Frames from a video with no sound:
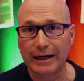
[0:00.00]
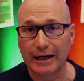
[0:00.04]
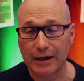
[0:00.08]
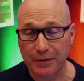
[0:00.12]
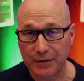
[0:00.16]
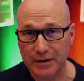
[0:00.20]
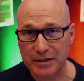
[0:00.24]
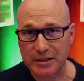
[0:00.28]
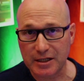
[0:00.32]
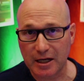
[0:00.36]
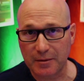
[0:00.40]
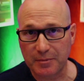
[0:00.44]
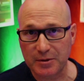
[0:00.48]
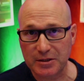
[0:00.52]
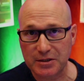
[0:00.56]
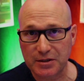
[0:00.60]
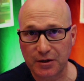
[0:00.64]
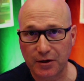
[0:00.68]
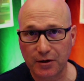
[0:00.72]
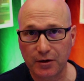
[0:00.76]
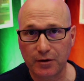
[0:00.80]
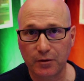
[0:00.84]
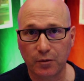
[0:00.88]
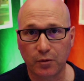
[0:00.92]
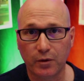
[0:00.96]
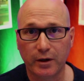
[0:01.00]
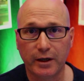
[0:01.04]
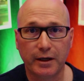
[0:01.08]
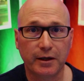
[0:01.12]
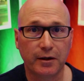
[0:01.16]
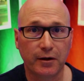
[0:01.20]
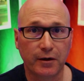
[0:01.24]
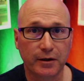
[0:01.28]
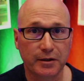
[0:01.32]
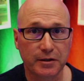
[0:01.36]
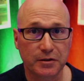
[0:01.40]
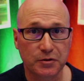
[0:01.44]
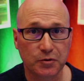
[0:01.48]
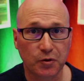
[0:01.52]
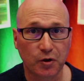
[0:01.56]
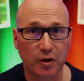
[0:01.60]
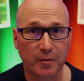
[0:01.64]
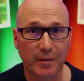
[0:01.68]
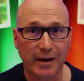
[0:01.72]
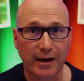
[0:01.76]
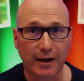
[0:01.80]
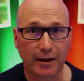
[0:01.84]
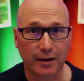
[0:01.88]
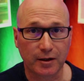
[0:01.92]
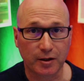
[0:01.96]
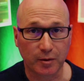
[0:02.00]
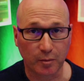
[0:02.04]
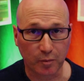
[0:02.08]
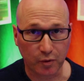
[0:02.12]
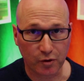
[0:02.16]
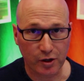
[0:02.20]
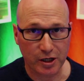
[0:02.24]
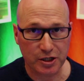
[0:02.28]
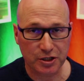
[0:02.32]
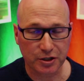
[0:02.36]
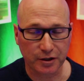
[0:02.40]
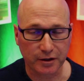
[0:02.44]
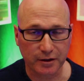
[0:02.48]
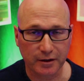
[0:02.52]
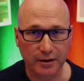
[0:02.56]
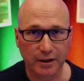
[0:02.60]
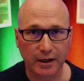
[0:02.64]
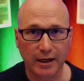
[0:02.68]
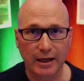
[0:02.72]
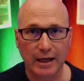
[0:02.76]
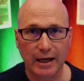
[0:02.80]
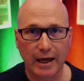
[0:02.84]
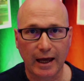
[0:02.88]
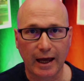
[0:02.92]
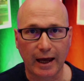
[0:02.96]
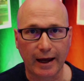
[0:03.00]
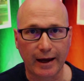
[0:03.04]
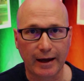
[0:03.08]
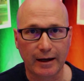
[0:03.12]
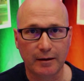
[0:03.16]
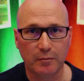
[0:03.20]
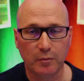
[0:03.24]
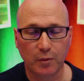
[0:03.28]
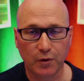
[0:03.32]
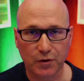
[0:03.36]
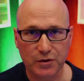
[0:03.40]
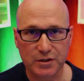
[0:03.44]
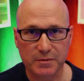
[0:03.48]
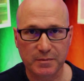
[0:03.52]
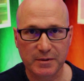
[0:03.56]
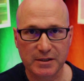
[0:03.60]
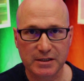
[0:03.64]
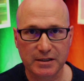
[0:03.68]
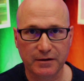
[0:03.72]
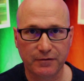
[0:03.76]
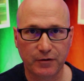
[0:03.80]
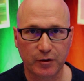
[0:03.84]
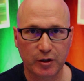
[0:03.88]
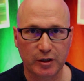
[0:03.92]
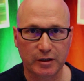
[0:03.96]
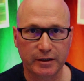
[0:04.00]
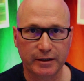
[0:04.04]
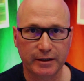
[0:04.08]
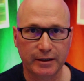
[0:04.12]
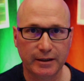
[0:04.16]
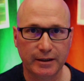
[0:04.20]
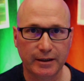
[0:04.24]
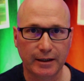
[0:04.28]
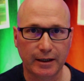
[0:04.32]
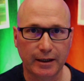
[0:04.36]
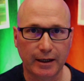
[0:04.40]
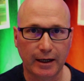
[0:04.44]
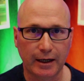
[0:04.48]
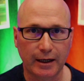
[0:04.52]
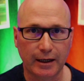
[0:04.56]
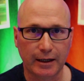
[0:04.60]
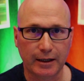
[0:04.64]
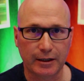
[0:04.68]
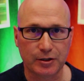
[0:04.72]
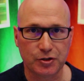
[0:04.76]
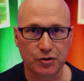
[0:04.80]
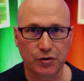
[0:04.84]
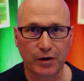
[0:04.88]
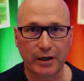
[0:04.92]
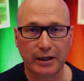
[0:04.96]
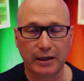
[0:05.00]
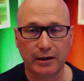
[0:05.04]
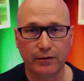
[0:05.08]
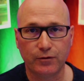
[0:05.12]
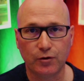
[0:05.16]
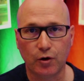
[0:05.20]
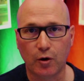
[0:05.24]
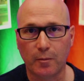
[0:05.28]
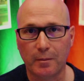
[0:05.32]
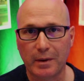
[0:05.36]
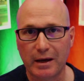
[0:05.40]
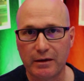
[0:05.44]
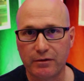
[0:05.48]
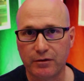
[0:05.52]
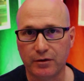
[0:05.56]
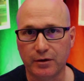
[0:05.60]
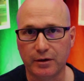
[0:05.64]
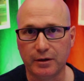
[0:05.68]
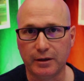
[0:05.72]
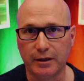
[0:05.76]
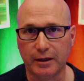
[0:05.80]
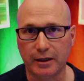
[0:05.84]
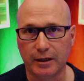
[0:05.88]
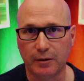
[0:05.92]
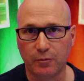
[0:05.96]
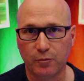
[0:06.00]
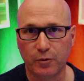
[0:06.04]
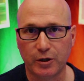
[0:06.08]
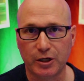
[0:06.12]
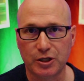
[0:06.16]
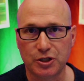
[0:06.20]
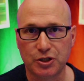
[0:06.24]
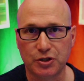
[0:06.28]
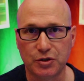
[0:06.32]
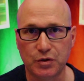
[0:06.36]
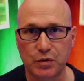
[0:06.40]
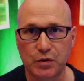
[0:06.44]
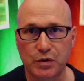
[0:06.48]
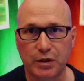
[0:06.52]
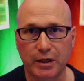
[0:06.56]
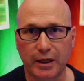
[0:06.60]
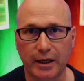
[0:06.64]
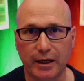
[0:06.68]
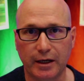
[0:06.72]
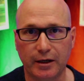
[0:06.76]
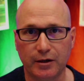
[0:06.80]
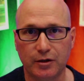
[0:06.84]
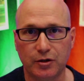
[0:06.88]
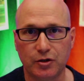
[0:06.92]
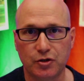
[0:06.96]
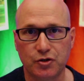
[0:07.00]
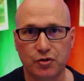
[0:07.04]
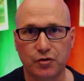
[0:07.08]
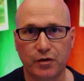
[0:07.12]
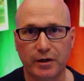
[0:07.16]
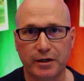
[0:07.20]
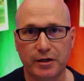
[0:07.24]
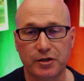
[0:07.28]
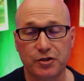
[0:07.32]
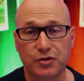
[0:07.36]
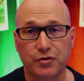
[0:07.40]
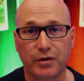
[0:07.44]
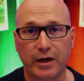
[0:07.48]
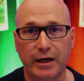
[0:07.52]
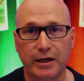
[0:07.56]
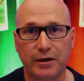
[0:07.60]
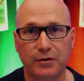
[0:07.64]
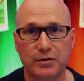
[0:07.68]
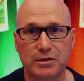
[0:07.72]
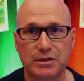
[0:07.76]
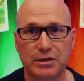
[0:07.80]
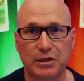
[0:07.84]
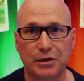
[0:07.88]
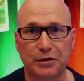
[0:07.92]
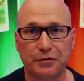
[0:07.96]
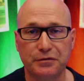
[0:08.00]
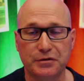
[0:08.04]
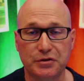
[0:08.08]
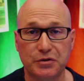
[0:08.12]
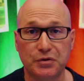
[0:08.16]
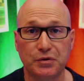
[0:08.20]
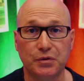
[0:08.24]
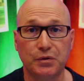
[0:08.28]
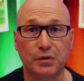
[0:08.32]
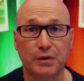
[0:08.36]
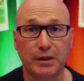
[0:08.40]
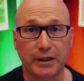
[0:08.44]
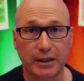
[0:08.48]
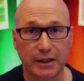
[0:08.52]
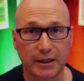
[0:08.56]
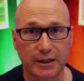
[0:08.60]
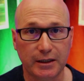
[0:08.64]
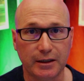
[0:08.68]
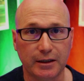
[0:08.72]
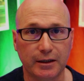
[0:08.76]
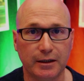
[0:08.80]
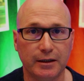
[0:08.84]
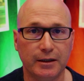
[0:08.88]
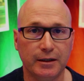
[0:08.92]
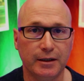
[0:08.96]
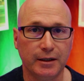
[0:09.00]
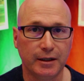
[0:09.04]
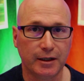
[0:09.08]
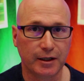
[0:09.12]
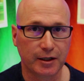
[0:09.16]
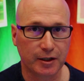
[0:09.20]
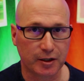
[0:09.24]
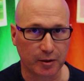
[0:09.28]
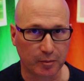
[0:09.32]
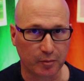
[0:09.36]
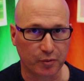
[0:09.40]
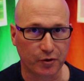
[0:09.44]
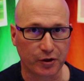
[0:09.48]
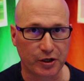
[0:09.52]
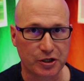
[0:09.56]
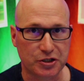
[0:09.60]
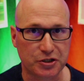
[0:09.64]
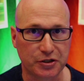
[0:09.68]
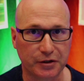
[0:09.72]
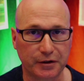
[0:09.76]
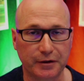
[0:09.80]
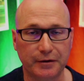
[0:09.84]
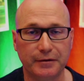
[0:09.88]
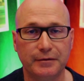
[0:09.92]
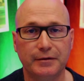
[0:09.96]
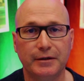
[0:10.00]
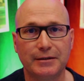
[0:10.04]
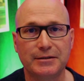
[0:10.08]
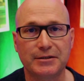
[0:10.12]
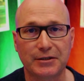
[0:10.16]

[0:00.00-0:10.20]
In this episode, we're going to talk about compression and more specifically, try to give you a method in which you can try to train yourself to hear compression.